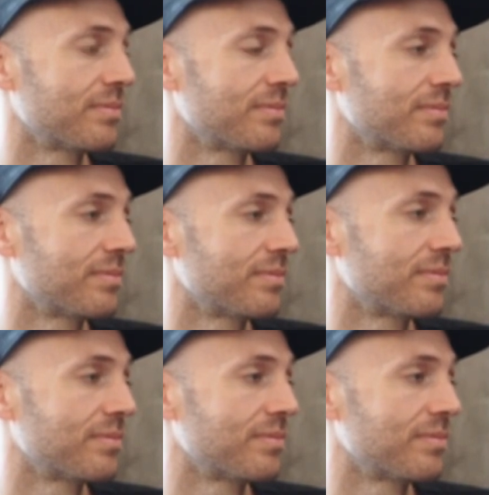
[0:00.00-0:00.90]

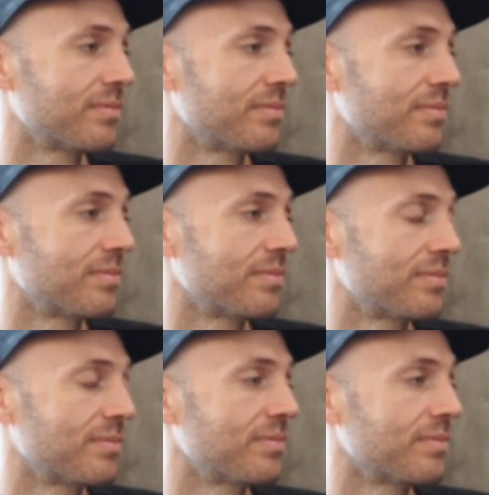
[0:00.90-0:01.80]

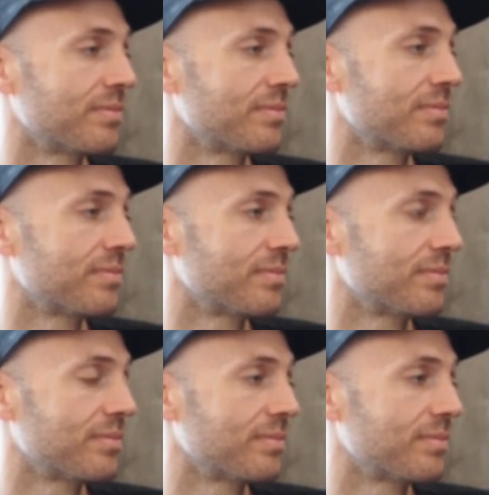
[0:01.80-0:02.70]

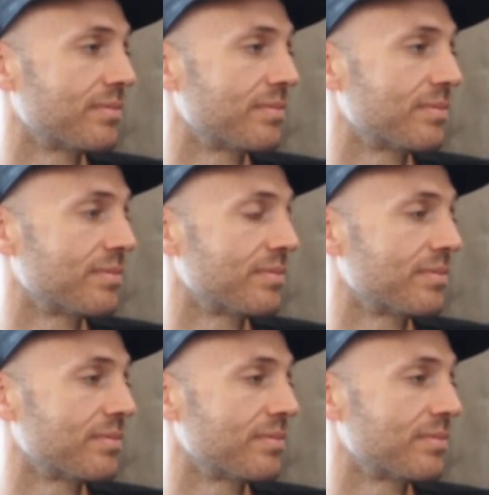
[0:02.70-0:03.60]

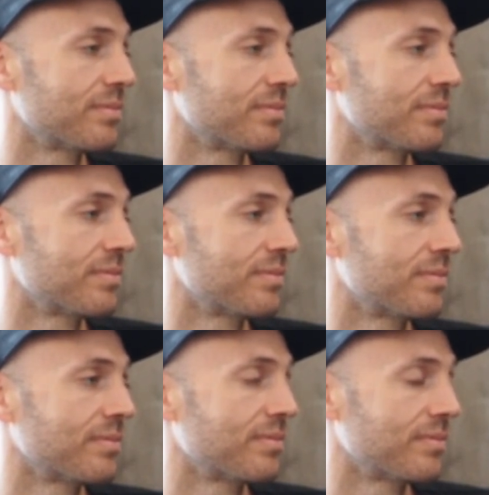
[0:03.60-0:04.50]

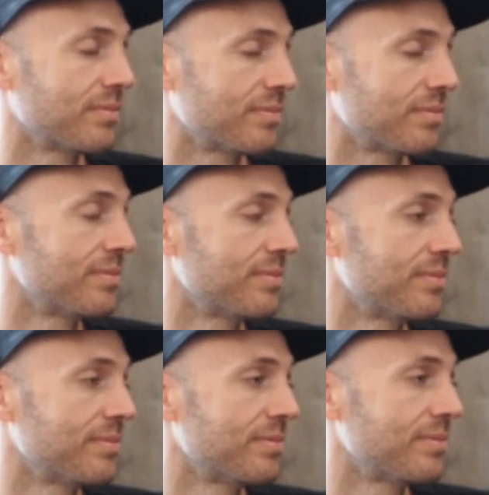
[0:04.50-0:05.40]

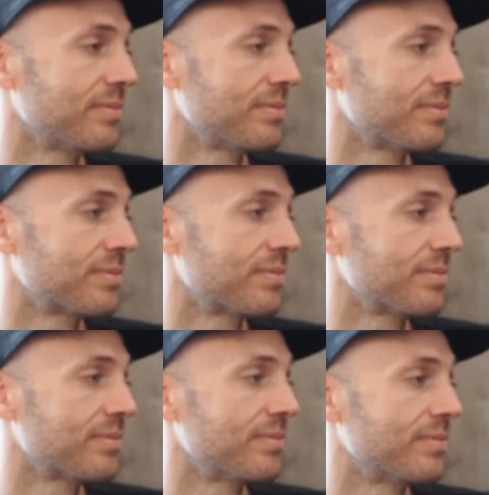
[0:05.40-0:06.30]

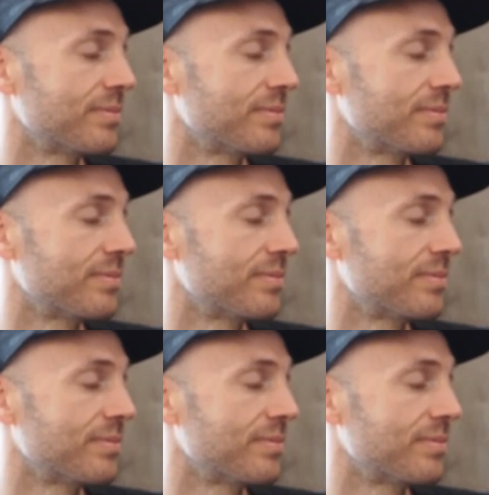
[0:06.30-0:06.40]
The person shown says nothing.